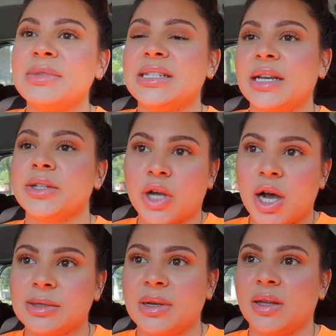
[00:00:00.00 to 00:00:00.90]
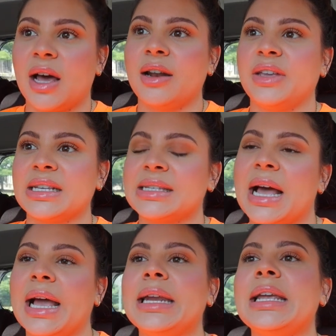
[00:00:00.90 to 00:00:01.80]
it does cause me a lot of
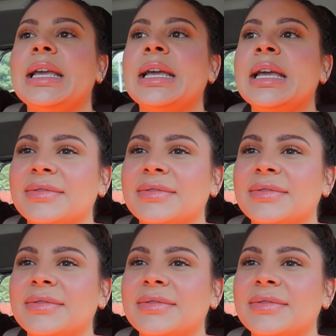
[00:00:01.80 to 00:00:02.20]
anxiety.